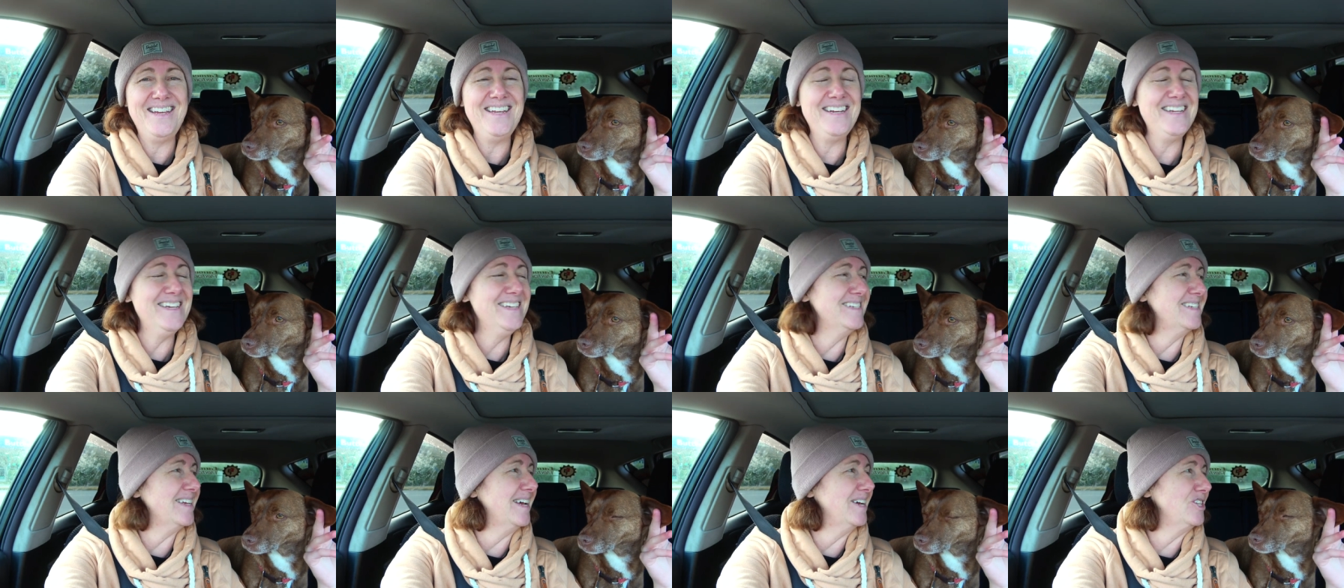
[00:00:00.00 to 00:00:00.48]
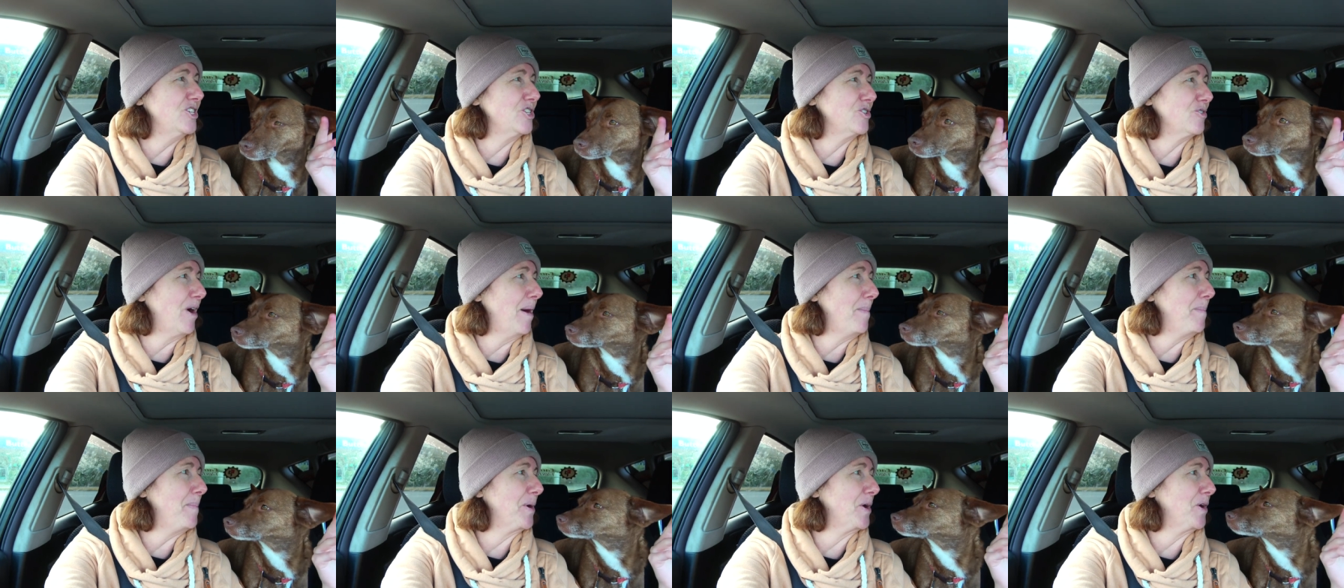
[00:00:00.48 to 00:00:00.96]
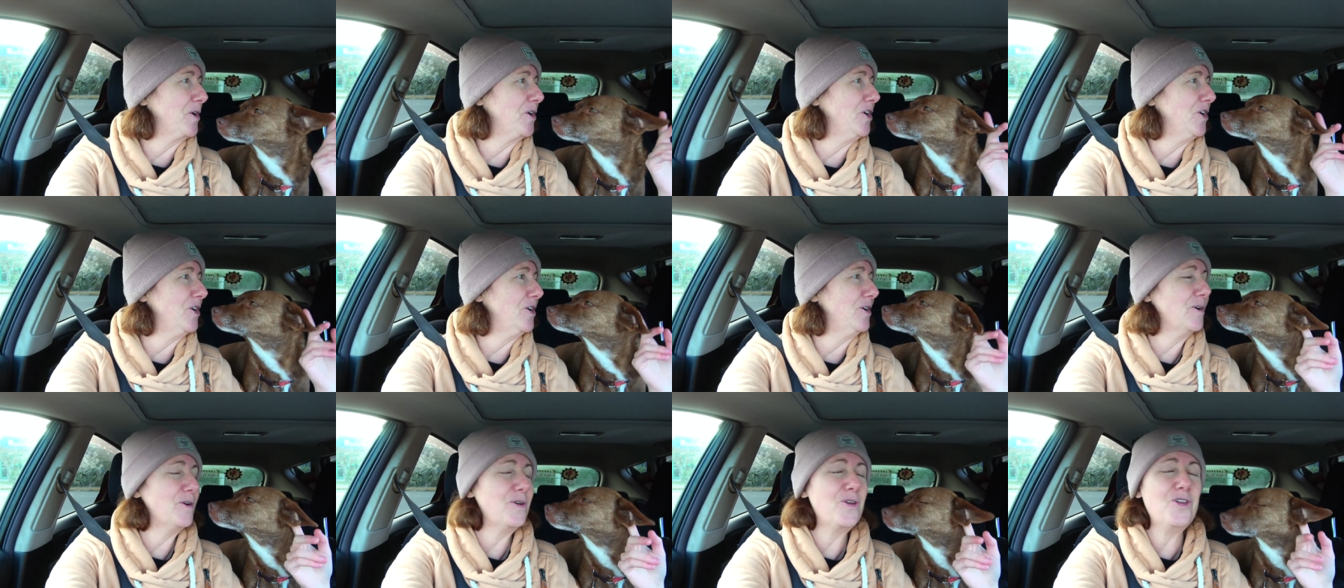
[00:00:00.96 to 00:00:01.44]
It is a
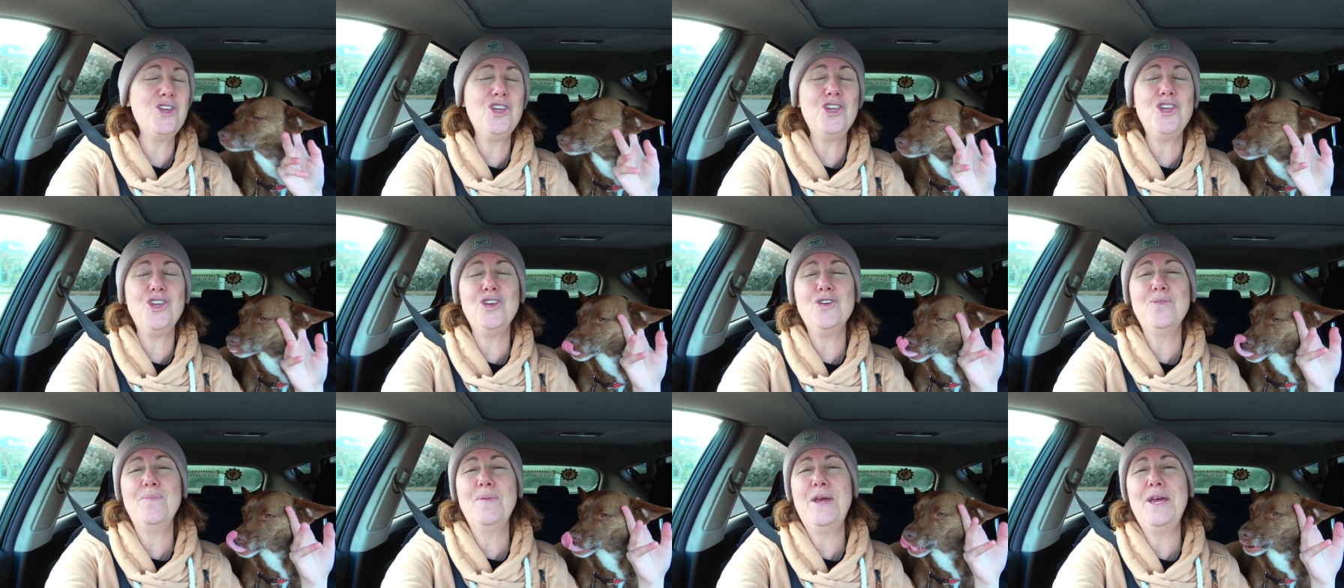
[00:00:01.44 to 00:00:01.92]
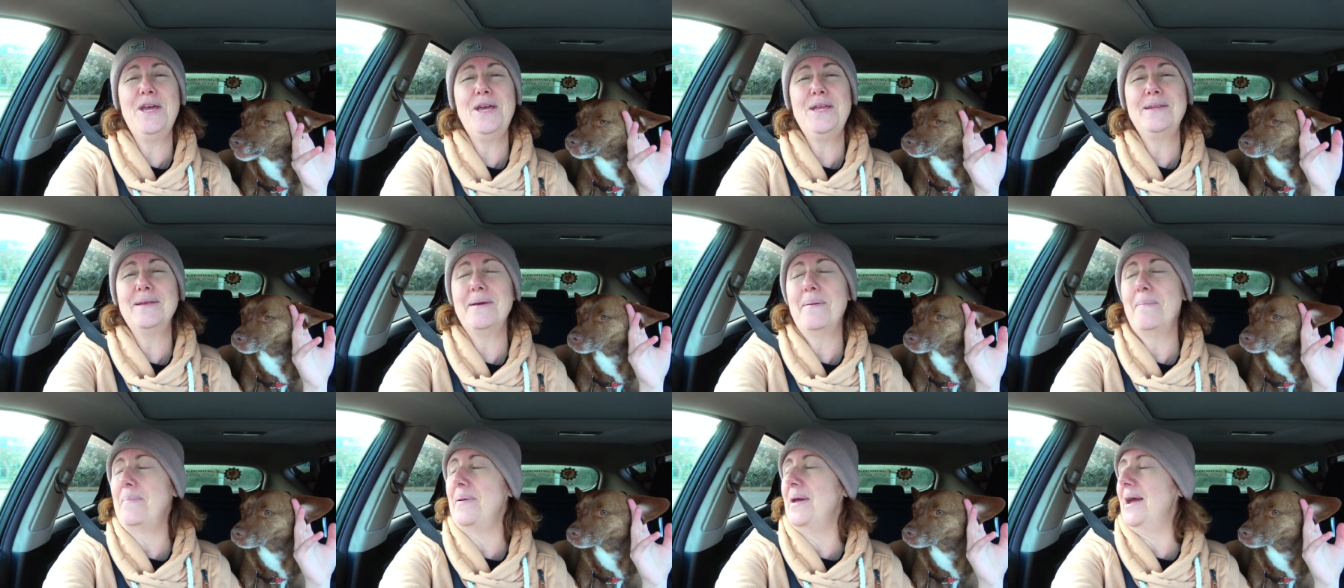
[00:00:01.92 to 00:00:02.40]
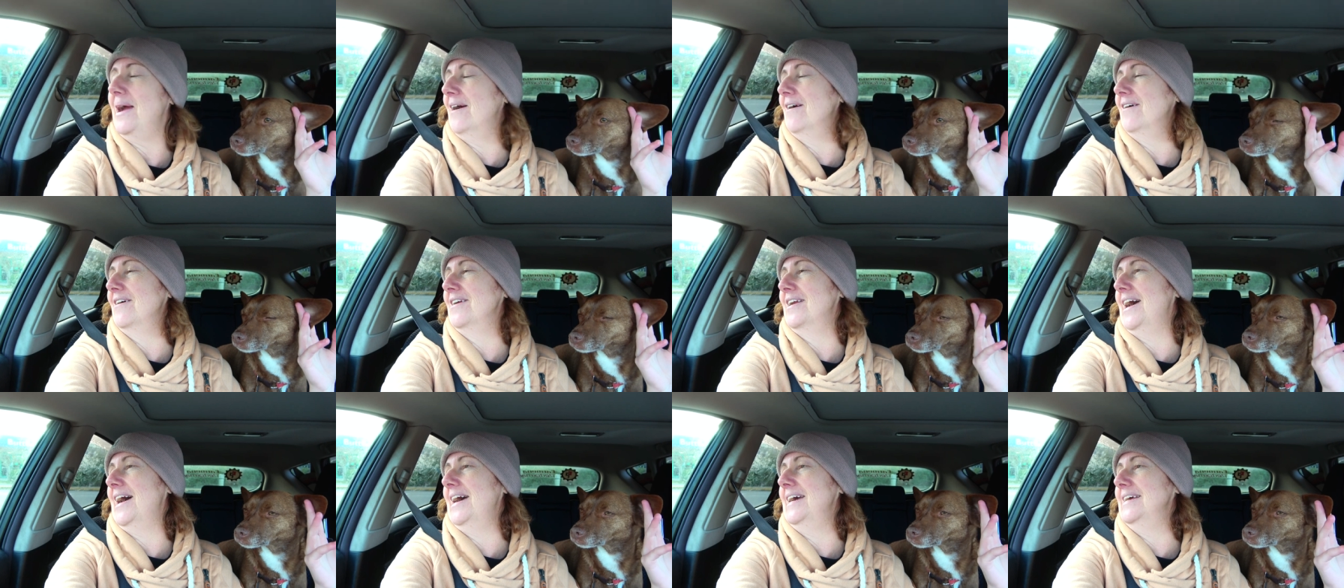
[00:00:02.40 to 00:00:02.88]
tropical, humid
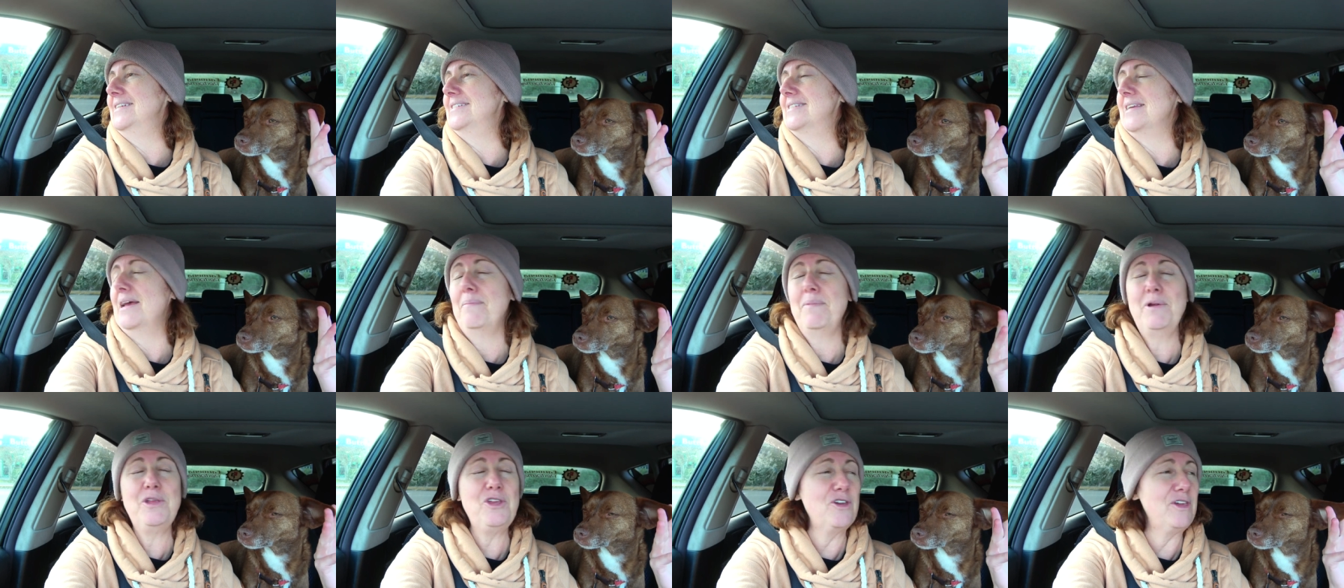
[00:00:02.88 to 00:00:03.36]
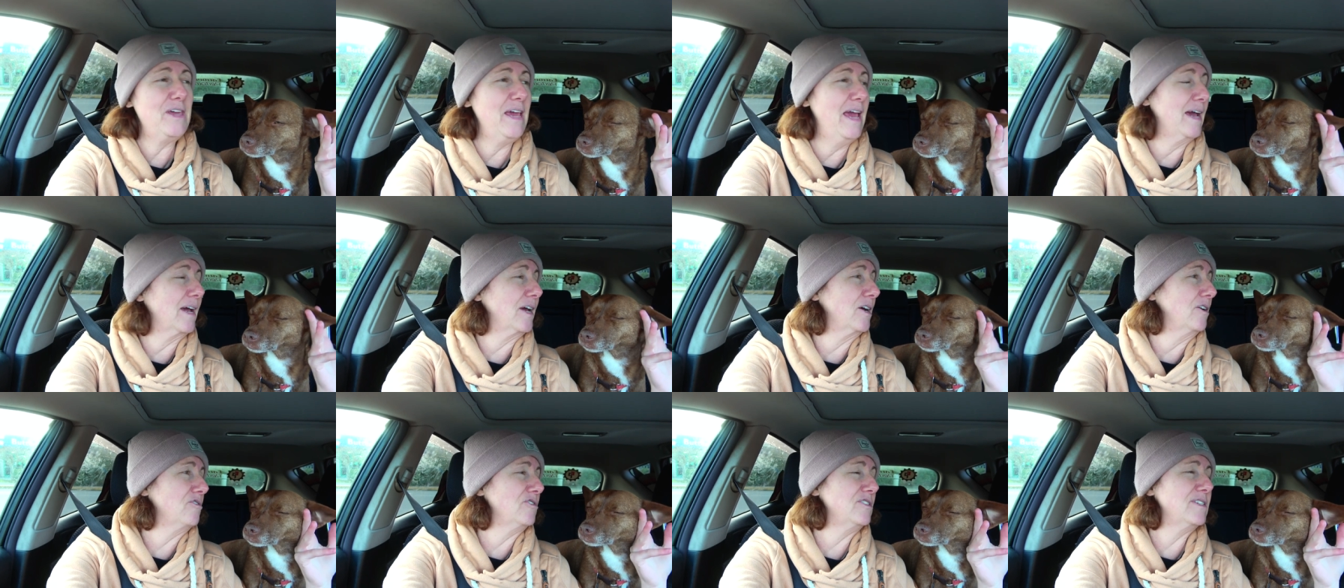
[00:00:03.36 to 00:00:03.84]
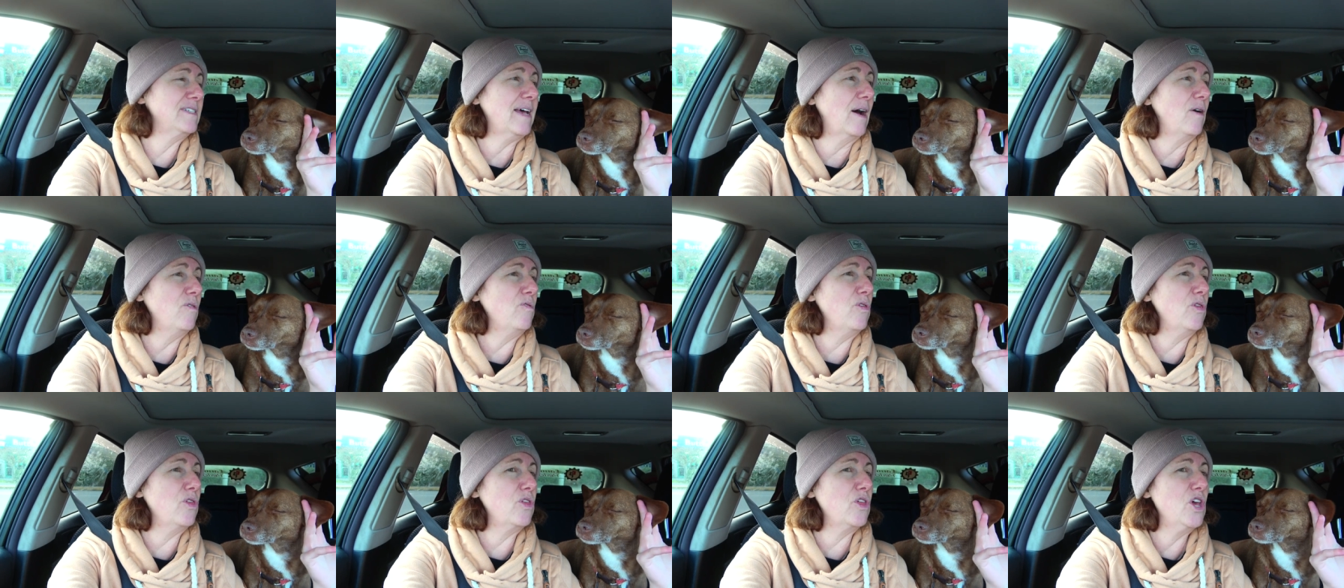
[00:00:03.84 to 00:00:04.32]
paradise, and when you can't go
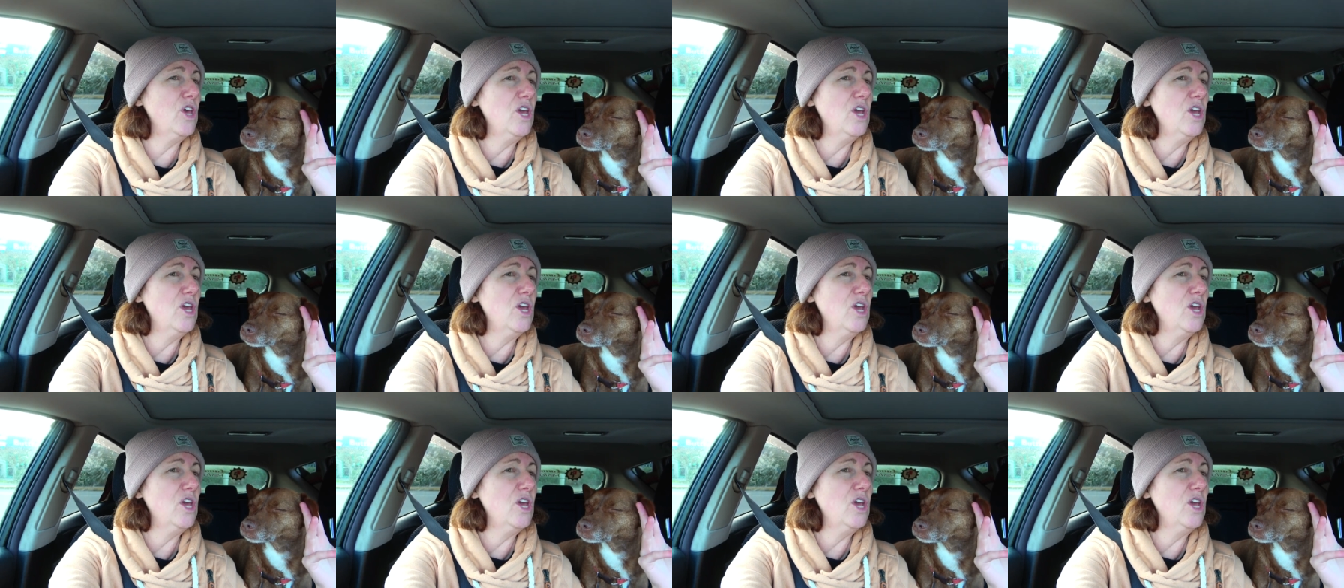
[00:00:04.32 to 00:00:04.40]
south,